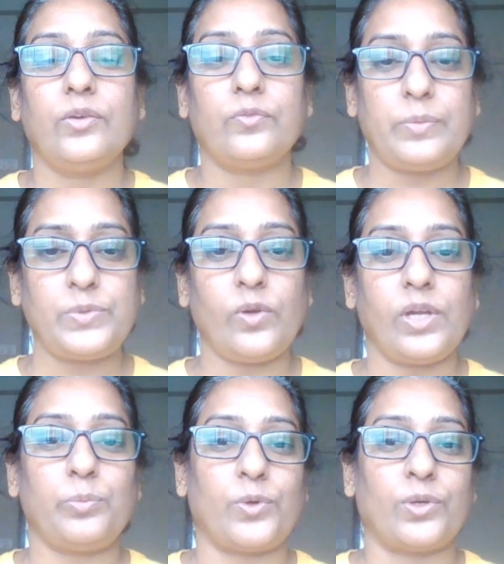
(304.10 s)

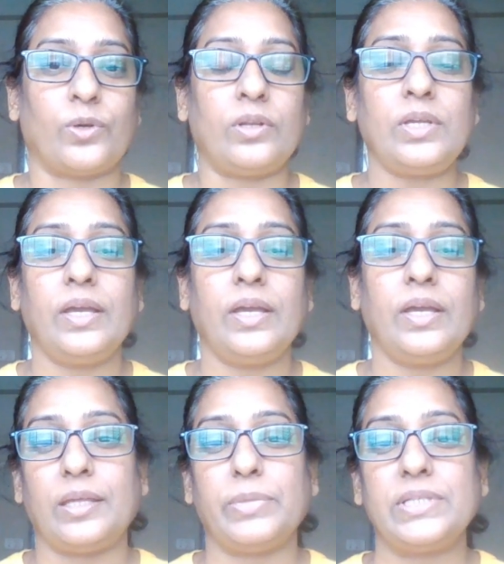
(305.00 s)
WebSocket protocol
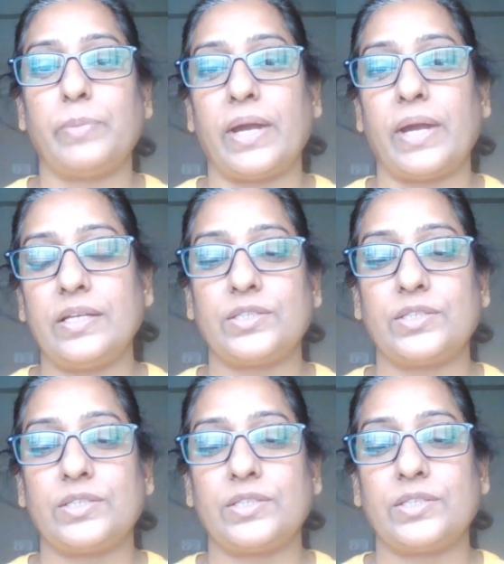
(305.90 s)
enables
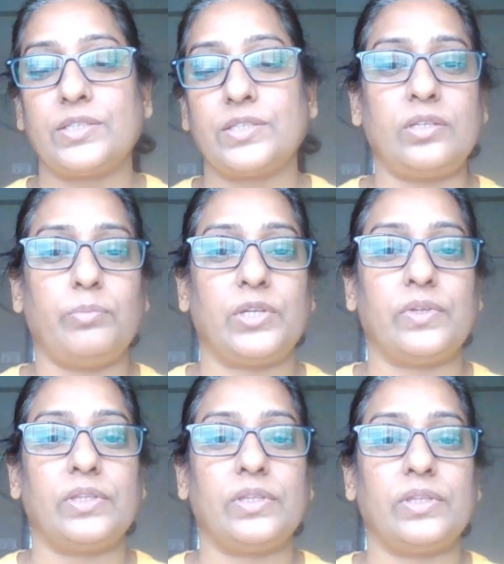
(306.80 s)
bidirectional communication
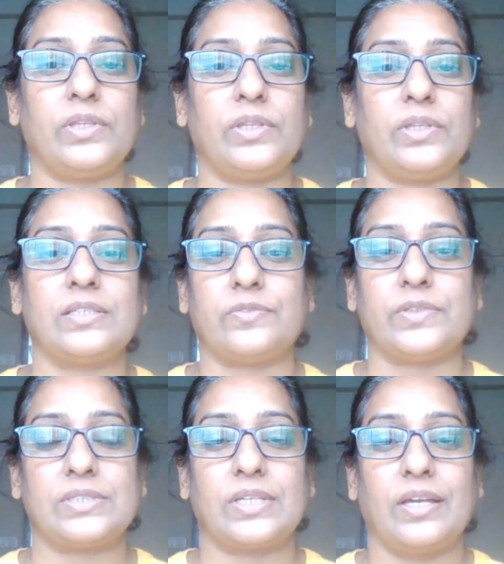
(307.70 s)
between the clients and the
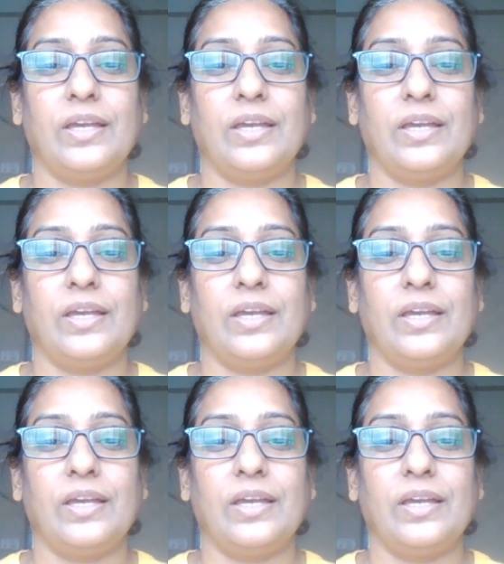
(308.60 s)
servers.